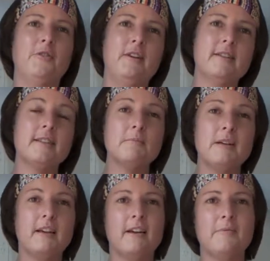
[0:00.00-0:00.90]
And he sent
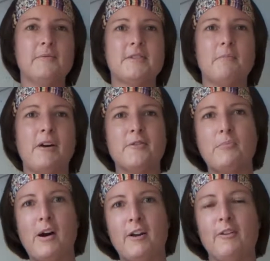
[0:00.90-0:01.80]
me some other
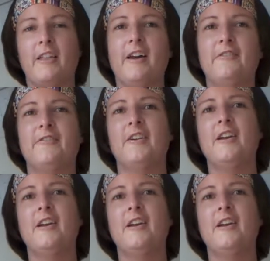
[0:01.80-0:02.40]
Pirate Life